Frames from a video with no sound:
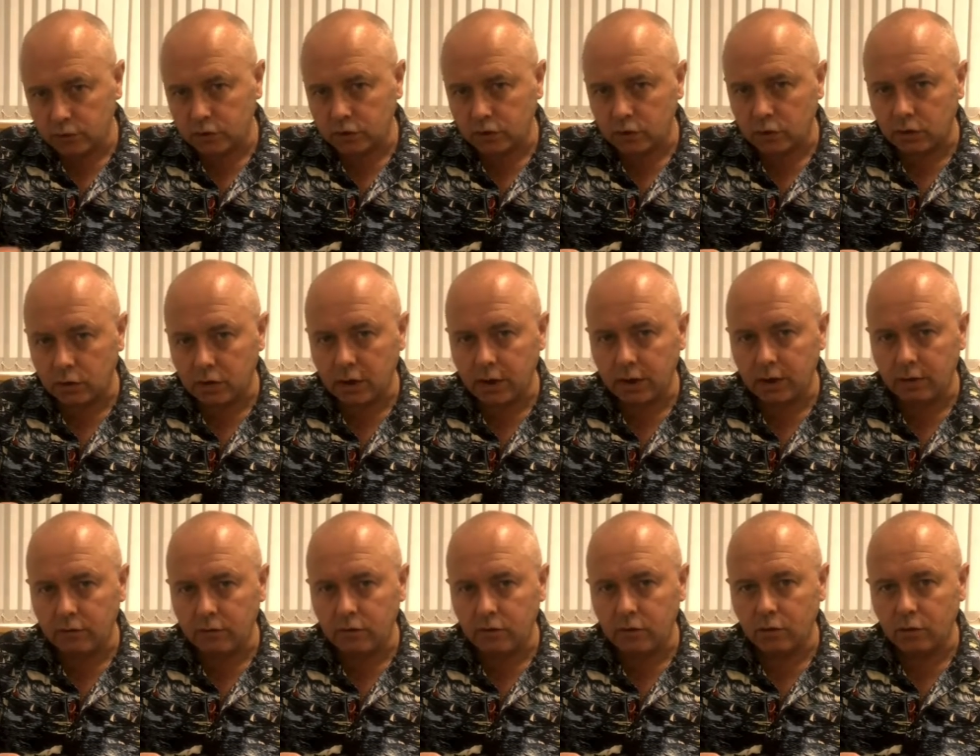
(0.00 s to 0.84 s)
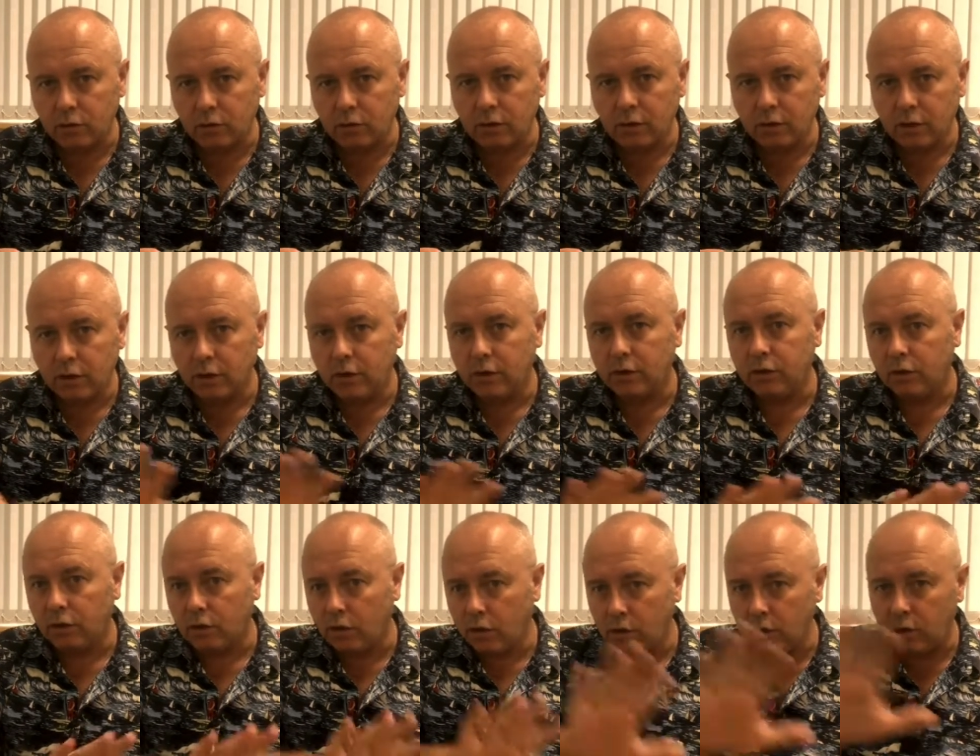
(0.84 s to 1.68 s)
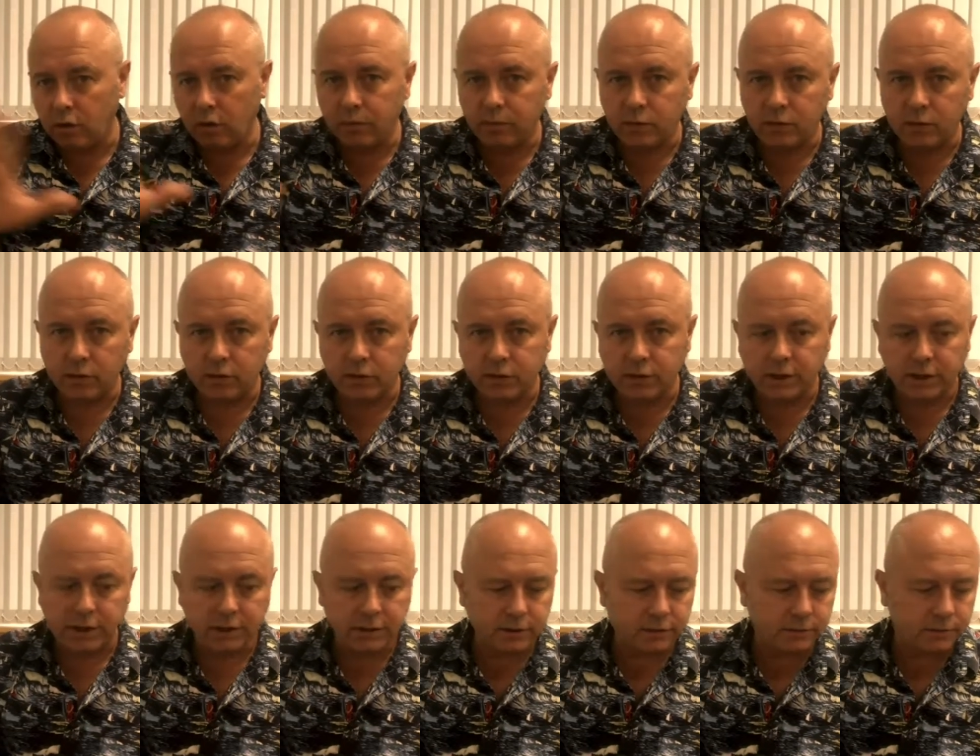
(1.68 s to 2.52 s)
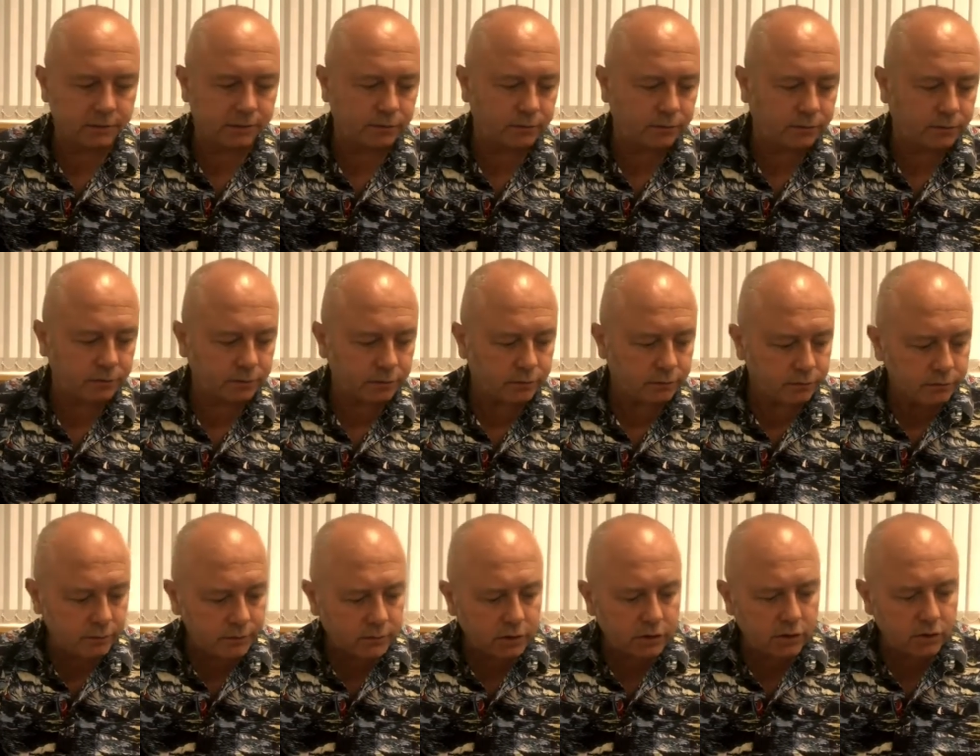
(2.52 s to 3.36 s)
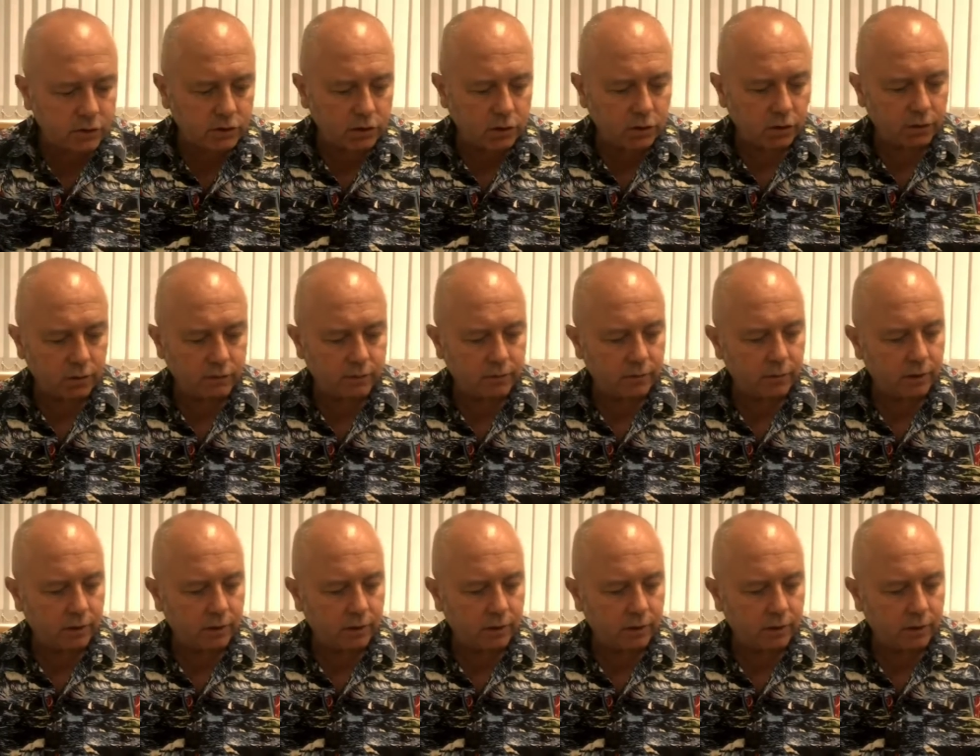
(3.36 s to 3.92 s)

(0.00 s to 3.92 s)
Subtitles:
don't let it rule the whole process. So